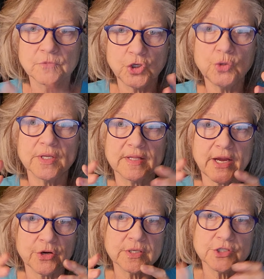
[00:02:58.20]
unit,
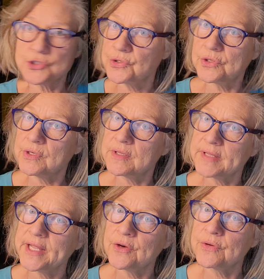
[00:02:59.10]
the air conditioner
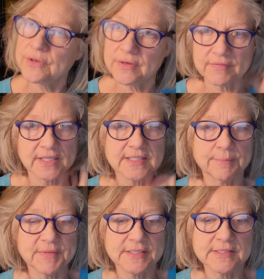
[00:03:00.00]
unit, the heater unit, that
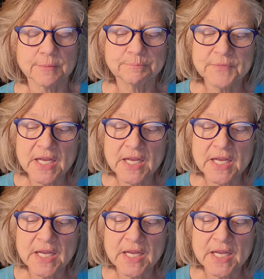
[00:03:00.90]
type of thing. So,